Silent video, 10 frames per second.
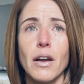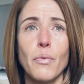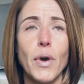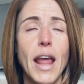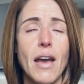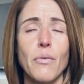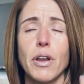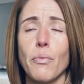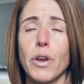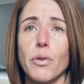
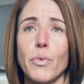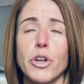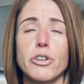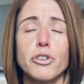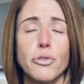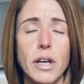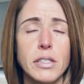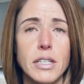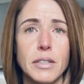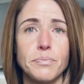you're
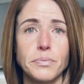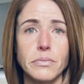trusted,